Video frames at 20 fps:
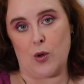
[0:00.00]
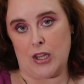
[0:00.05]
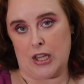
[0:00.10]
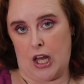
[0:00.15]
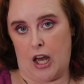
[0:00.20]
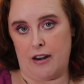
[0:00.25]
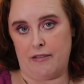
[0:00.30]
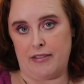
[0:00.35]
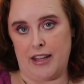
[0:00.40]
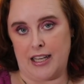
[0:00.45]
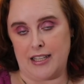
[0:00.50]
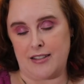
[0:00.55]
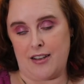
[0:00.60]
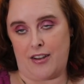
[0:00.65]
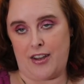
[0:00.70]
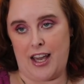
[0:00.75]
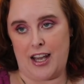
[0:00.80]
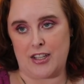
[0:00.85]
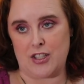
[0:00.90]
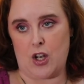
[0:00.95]
to a lot of things
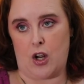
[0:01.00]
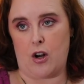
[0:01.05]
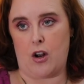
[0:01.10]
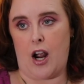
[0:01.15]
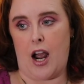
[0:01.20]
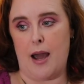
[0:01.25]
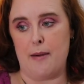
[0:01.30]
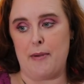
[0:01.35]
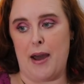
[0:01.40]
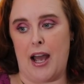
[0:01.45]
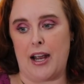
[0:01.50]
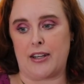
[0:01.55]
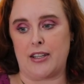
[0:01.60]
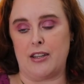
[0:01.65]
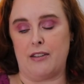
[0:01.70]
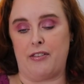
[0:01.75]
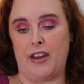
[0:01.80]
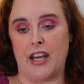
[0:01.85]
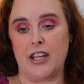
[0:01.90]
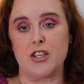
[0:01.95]
on Kickstarter. I backed
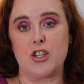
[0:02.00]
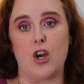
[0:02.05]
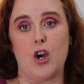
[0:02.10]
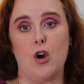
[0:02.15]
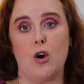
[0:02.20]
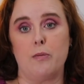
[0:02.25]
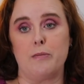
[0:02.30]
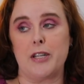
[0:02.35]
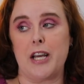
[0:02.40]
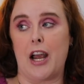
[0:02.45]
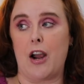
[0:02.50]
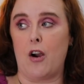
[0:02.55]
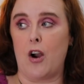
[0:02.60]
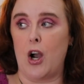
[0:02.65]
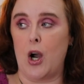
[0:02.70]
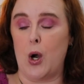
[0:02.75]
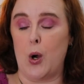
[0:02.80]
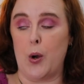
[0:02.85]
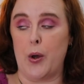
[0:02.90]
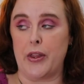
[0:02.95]
the Phantom
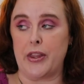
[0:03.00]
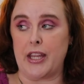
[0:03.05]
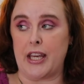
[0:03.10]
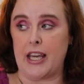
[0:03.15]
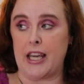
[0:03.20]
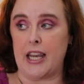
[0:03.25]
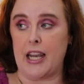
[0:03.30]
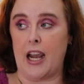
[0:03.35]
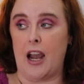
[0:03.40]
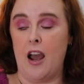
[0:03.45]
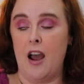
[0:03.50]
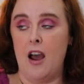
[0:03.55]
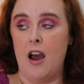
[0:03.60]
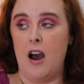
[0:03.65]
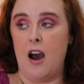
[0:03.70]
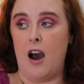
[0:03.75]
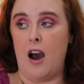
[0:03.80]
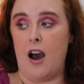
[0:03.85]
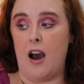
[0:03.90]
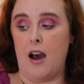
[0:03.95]
Tarot, the
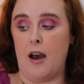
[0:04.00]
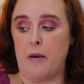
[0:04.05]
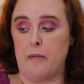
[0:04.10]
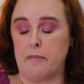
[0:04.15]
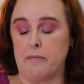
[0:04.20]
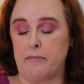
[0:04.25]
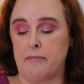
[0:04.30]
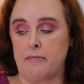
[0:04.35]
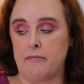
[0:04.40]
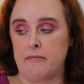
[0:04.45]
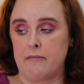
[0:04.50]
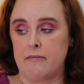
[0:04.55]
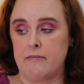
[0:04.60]
um